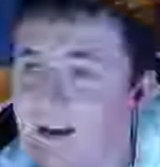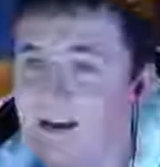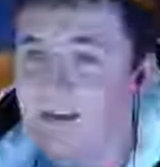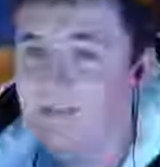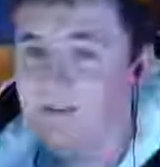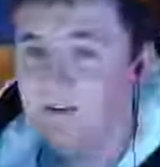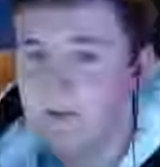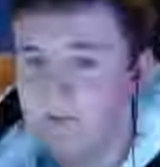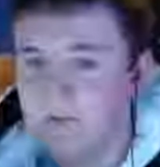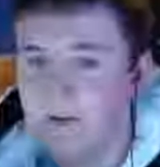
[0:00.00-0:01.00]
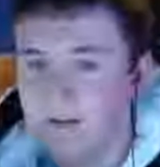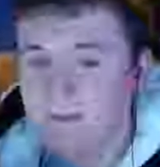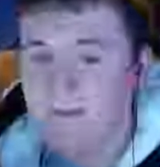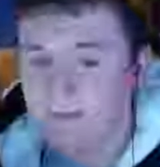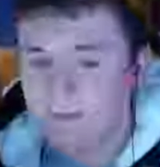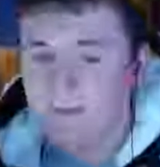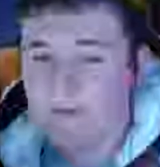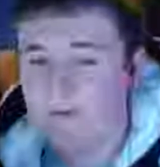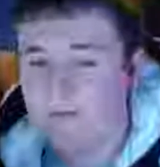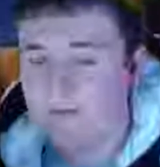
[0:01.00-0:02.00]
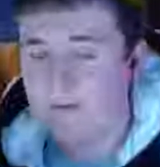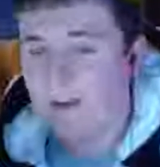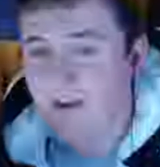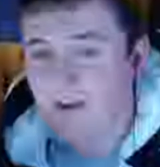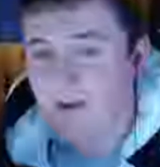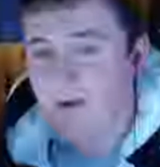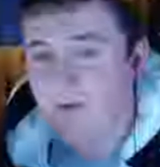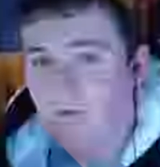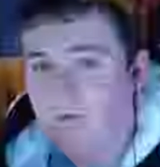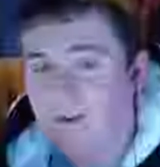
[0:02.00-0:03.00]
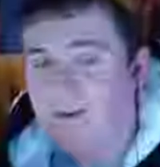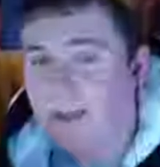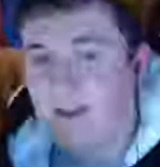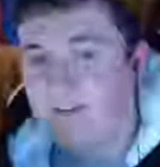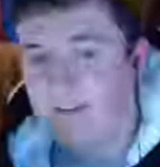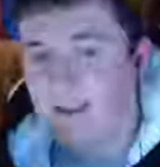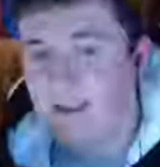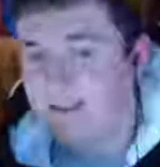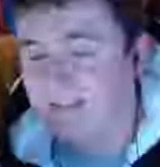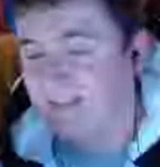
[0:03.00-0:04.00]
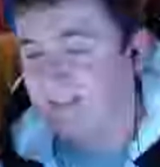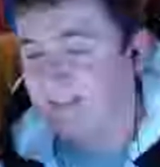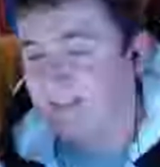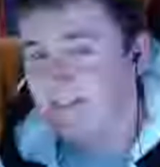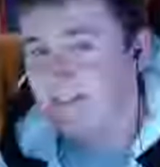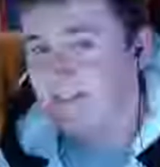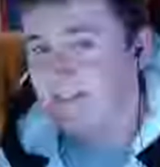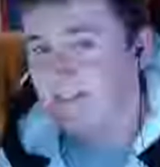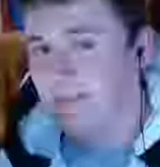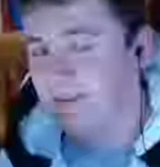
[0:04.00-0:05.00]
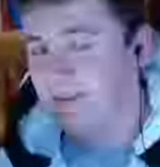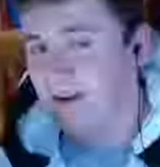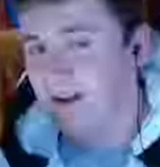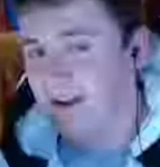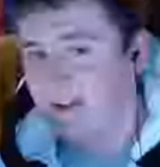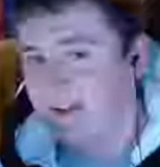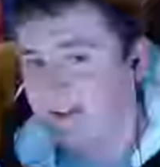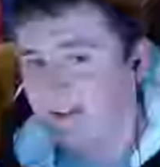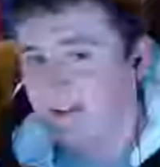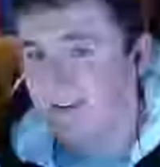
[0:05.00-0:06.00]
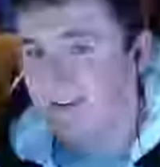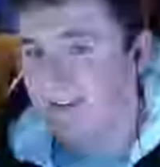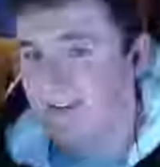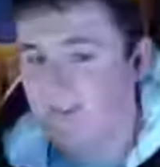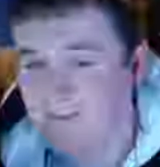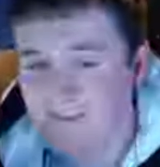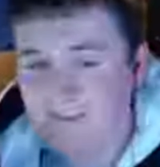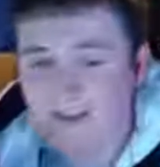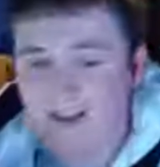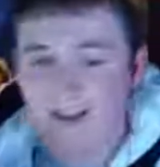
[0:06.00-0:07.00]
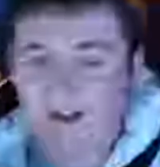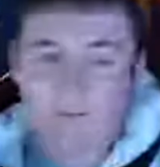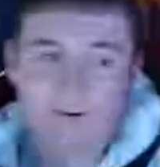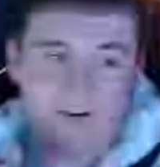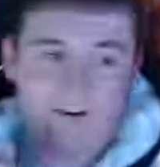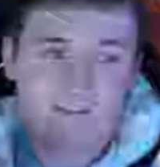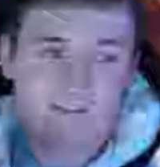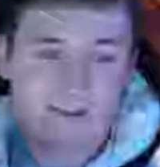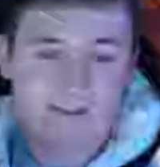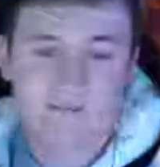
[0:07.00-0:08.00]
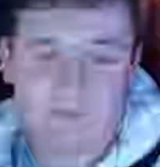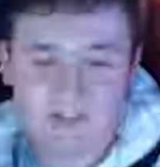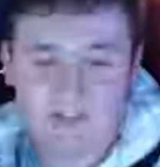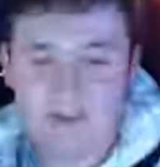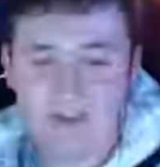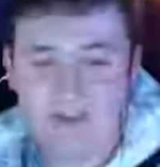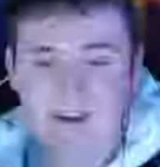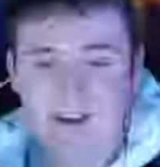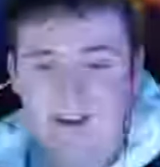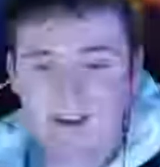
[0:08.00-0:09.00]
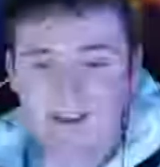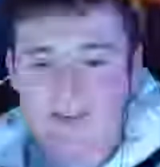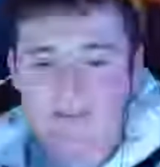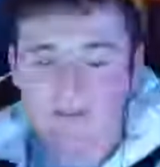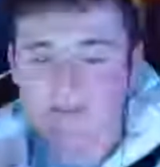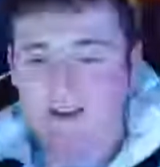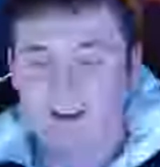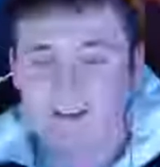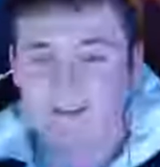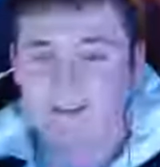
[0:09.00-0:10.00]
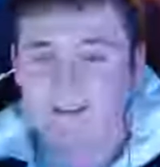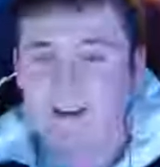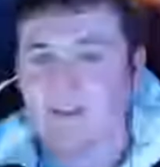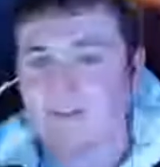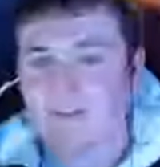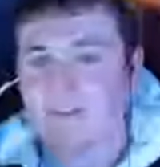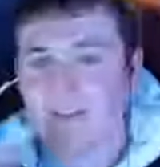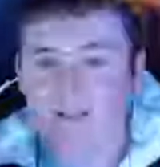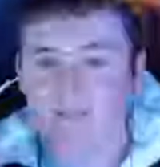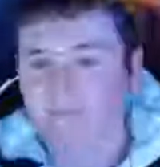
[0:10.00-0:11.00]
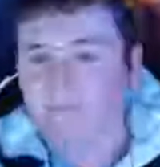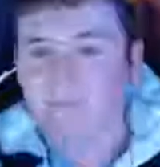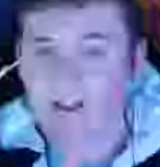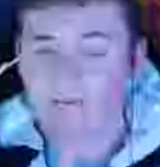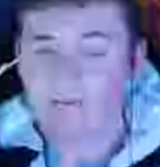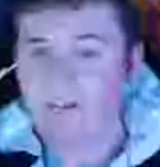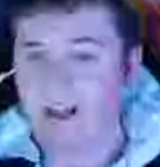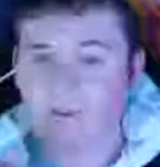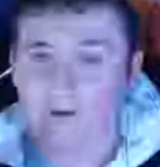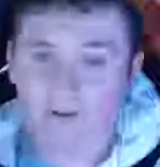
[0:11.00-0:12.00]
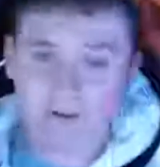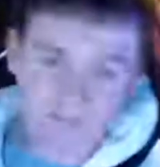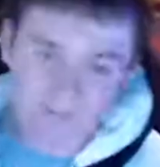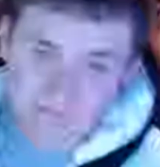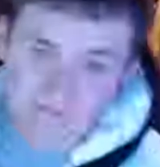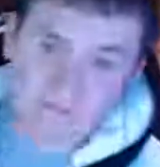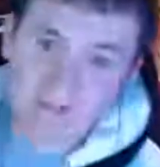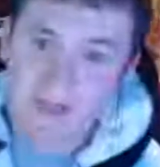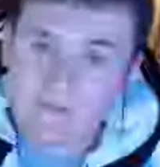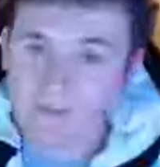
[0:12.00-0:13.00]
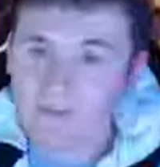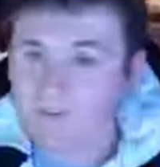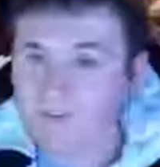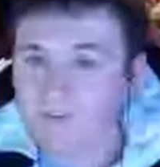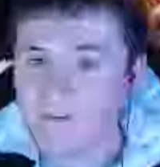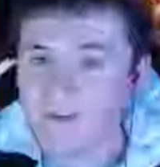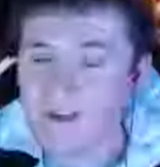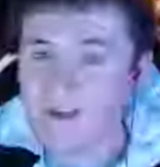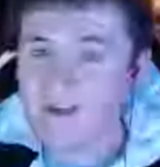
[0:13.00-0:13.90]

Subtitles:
I guess the drill that was used didn't actually hit the rod. Like, it was just like a part of like the machine that went right into it, and it was just like a flat wall, and it just slammed into